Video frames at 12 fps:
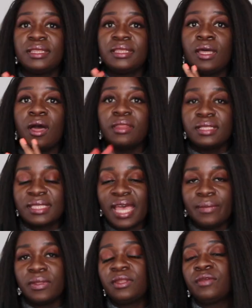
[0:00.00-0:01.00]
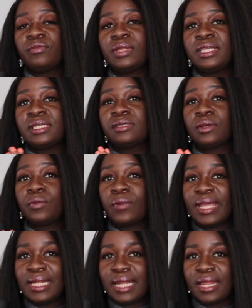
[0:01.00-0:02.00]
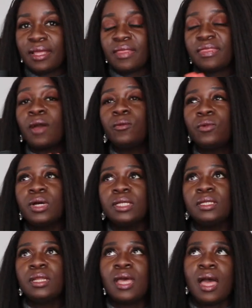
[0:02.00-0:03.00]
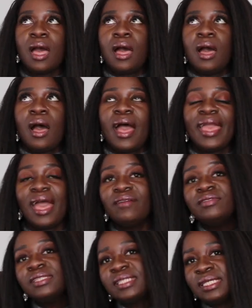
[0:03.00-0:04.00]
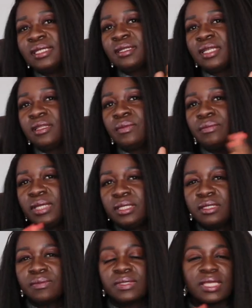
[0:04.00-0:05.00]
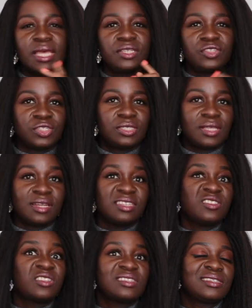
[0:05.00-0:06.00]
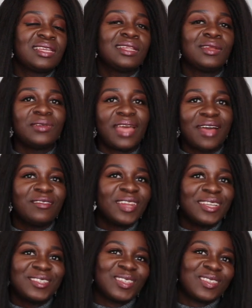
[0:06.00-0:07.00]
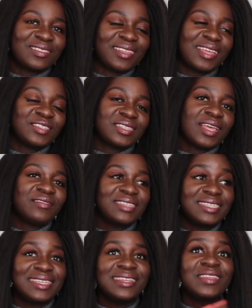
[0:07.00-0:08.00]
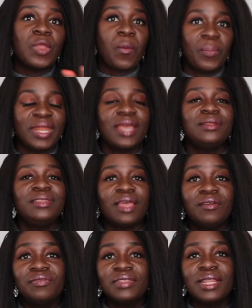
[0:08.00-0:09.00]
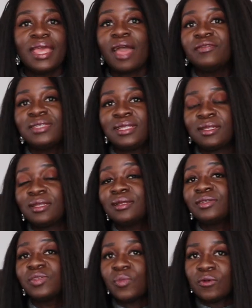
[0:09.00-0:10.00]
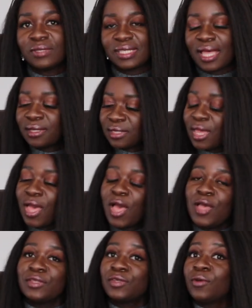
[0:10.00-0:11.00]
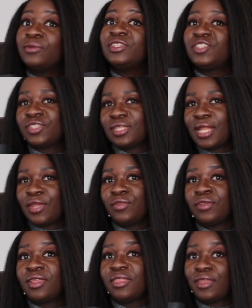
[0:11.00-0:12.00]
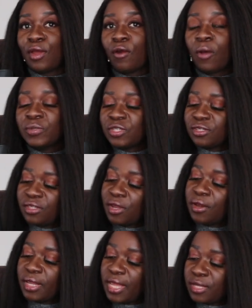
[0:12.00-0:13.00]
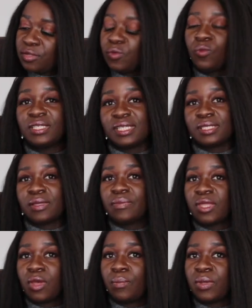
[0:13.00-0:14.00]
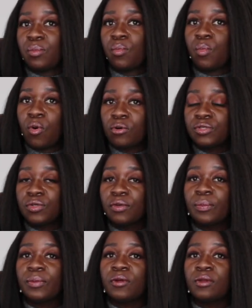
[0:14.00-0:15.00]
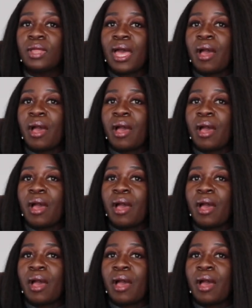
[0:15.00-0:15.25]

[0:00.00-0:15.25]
The other type that they've released is a grain leather, and that one, I haven't seen it in the medium size just yet. It's not to say they don't have it, I just haven't seen it, but I definitely have seen it in the small size. So it's just to let you know that there are options there in case you wanted something a bit more durable.